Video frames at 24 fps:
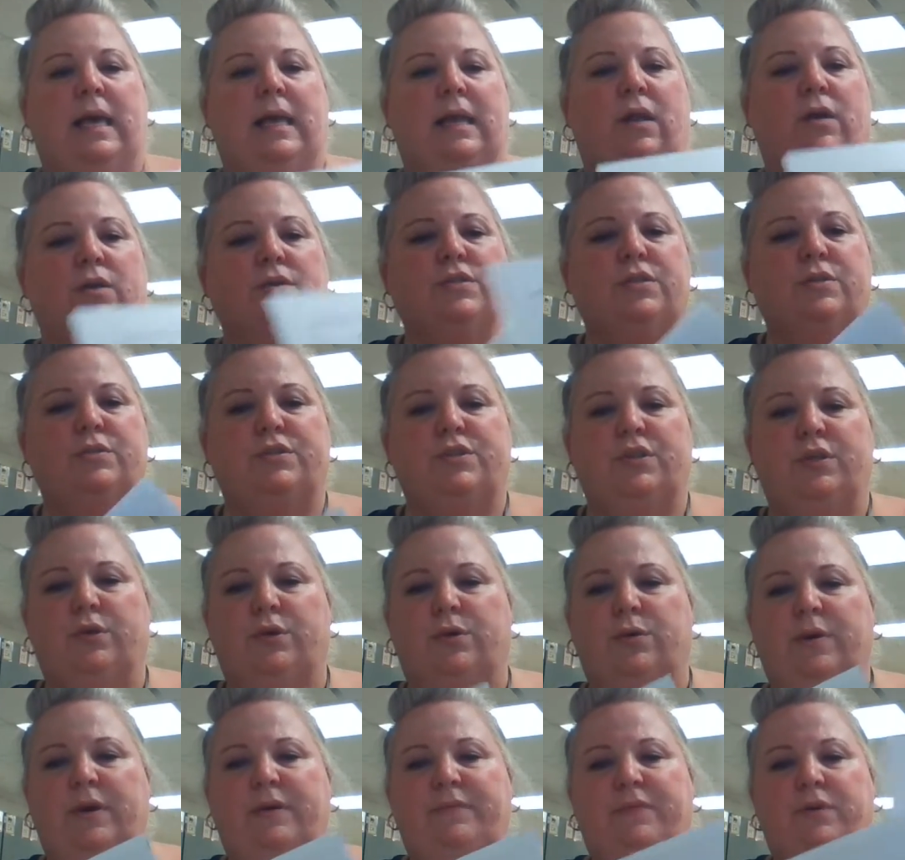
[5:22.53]
And also
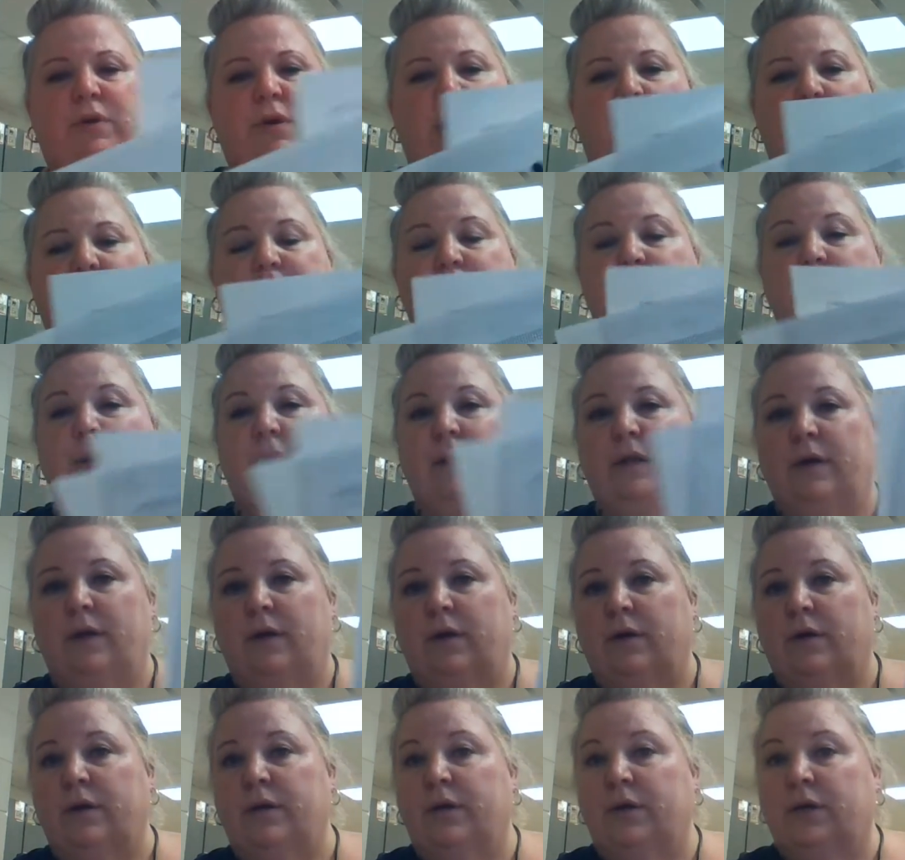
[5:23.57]
too, if you're not
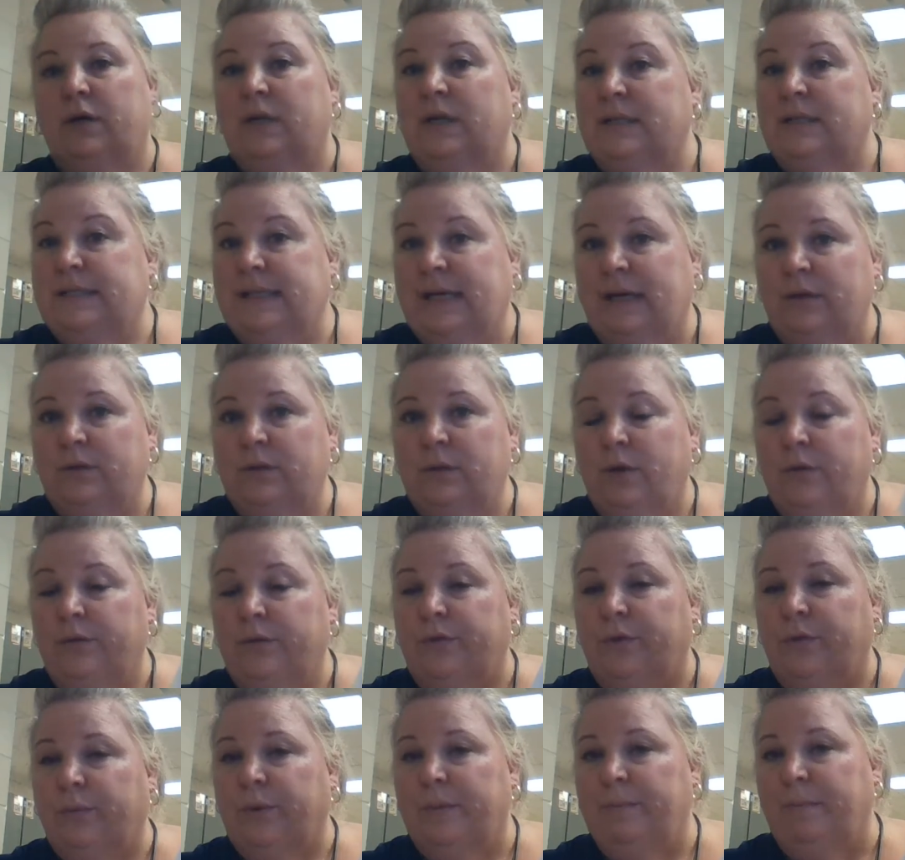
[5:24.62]
familiar, you're going to download
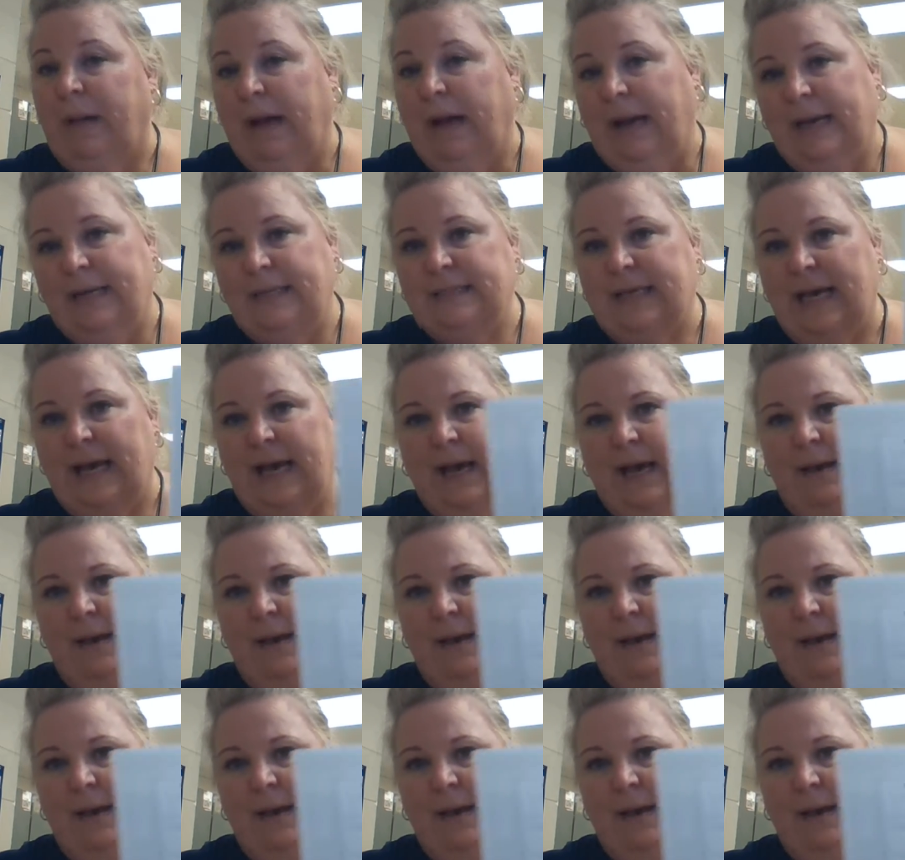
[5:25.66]
the Remind